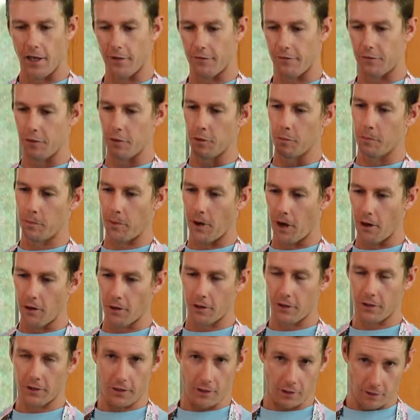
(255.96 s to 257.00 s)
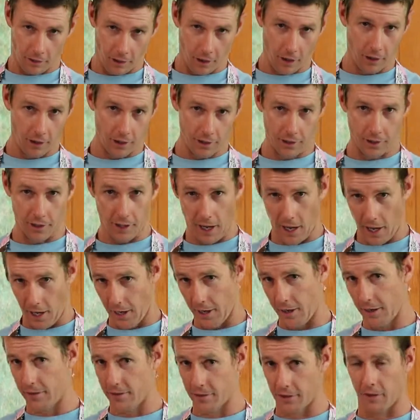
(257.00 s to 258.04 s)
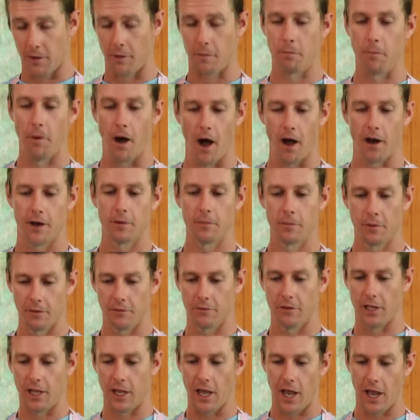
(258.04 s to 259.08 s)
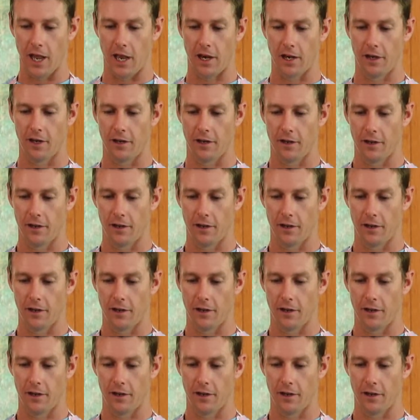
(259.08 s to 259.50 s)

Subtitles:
if you poke the larger end, so the bottom of the egg,